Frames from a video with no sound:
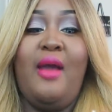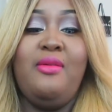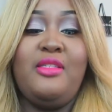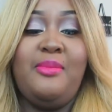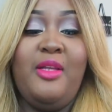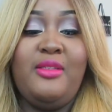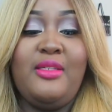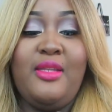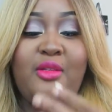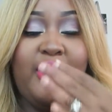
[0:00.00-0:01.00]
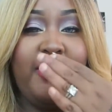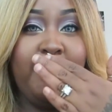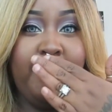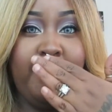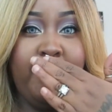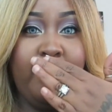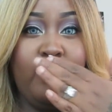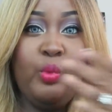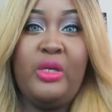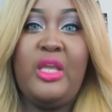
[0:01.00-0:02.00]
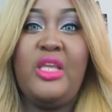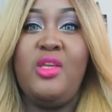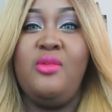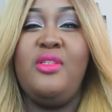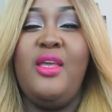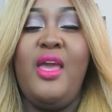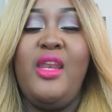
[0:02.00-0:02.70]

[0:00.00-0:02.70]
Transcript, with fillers: I was smelled it the other day when he used it.